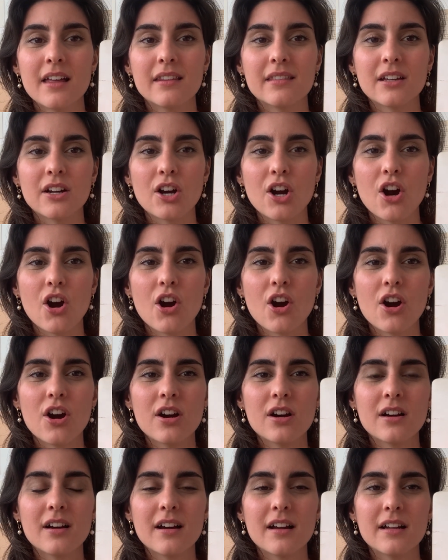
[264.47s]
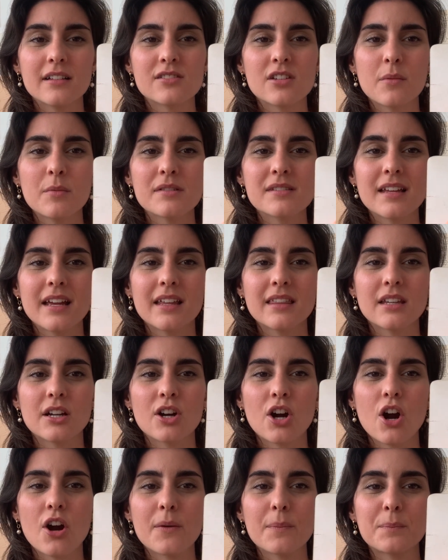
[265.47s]
it's almost like
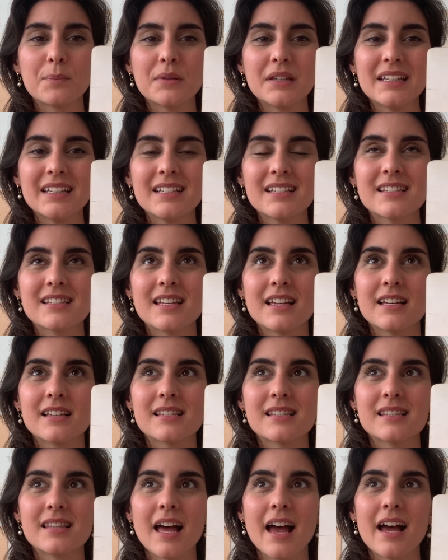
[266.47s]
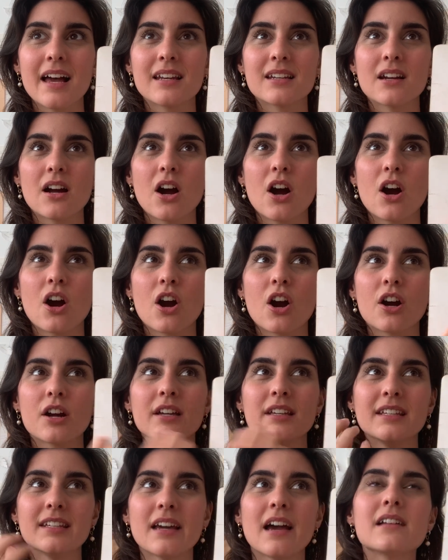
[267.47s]
there are pieces that are
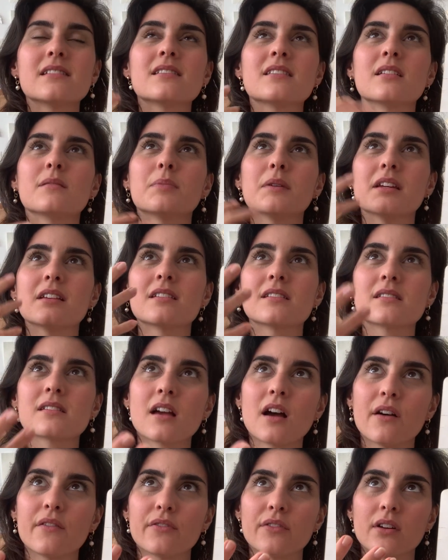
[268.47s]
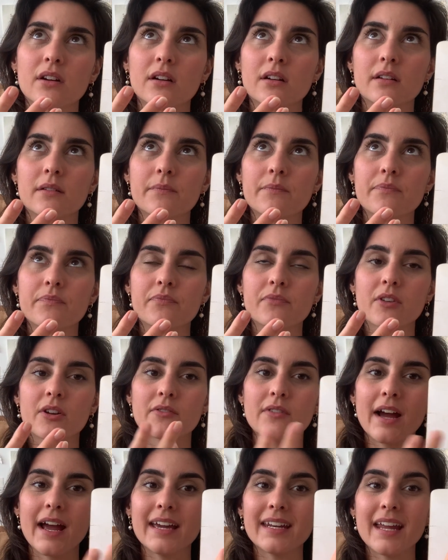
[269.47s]
yet to be discovered,
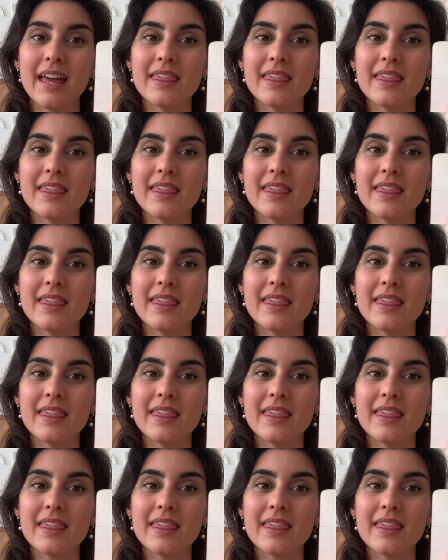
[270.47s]
right?